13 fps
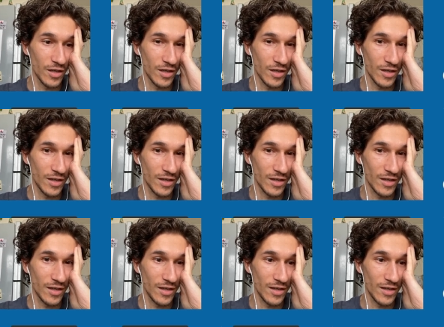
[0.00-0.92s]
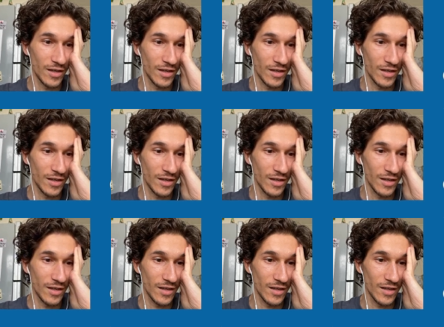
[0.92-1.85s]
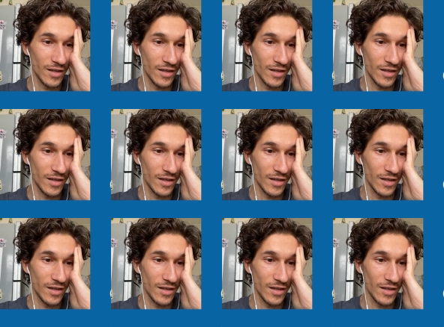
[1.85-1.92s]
(no one is talking)